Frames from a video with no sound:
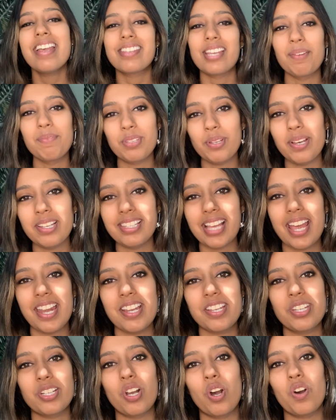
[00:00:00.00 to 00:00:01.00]
So I'm so
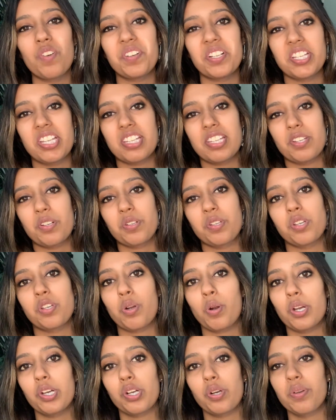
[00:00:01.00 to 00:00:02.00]
excited to go over this little
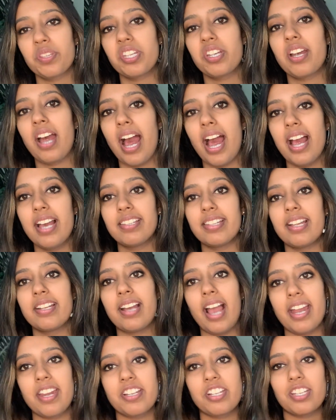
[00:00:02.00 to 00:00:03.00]
tutorial with you guys
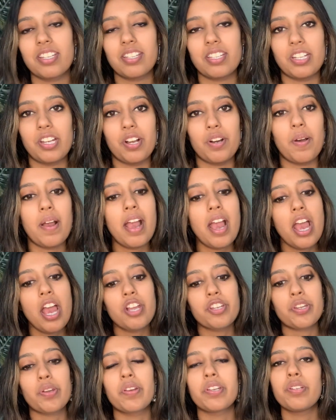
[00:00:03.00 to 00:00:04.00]
and kind of just, you know,
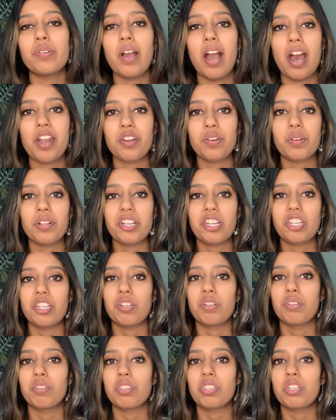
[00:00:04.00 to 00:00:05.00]
showing you how to really
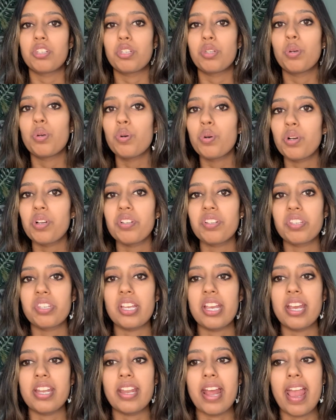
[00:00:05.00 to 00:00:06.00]
use the tools
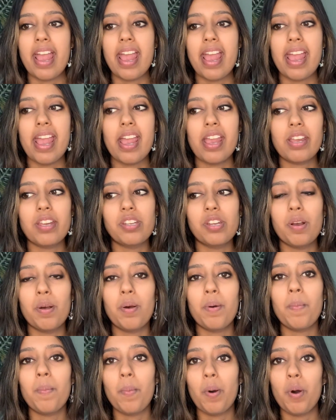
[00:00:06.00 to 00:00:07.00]
in a, you
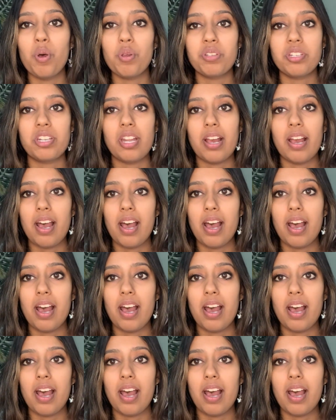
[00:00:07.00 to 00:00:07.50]
know, most